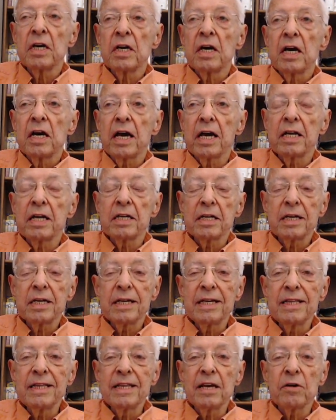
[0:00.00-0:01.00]
And
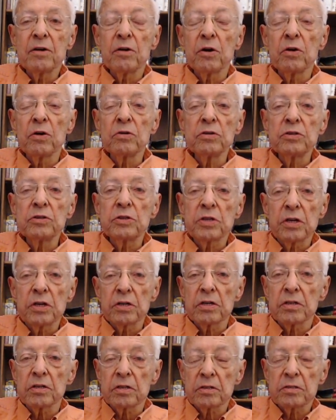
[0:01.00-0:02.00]
in their own
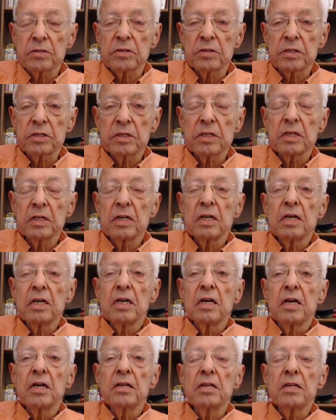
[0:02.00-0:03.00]
journals,
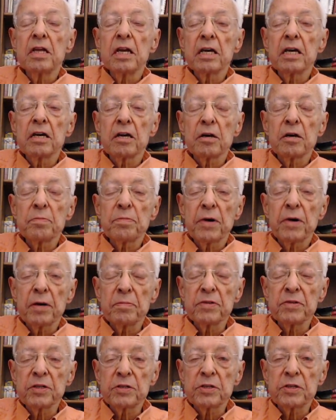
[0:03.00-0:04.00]
they are
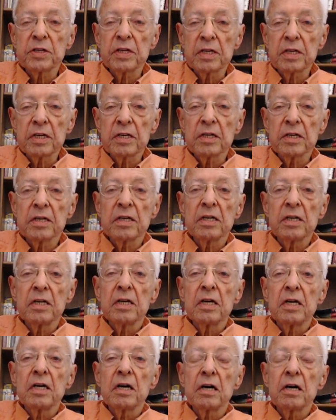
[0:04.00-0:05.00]
publishing
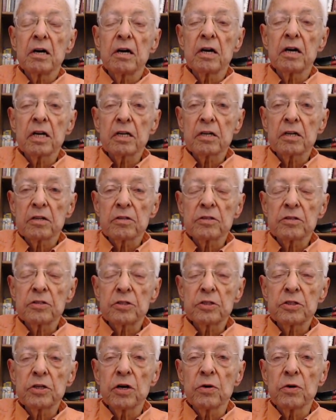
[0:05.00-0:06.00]
articles
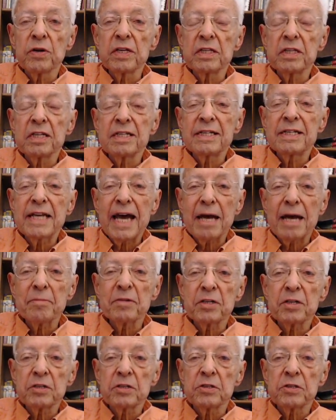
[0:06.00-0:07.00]
showing the
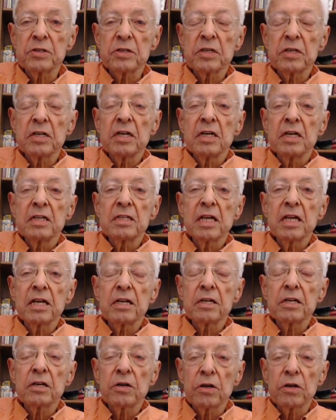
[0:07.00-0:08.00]
damage that
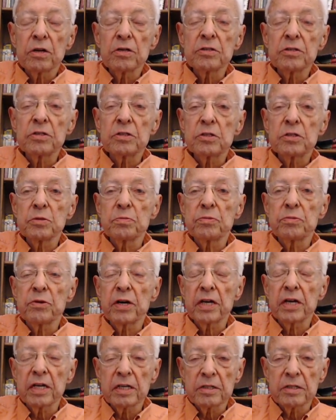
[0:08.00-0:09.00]
occurs to
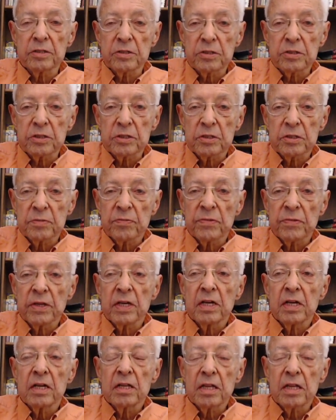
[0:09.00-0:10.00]
brains
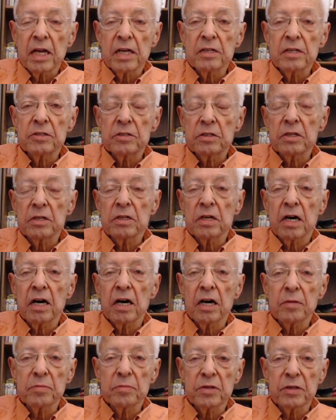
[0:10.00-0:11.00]
thanks to the
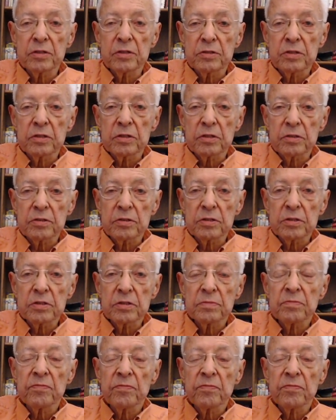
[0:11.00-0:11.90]
high blood sugars.